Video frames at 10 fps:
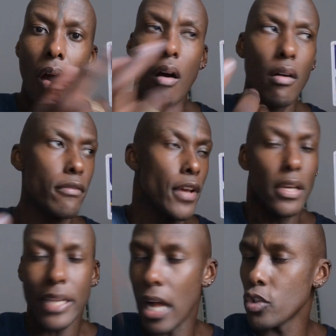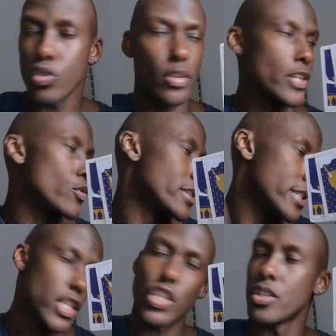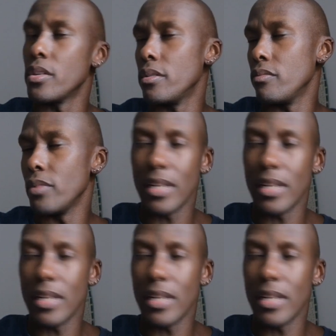of culture, tradition,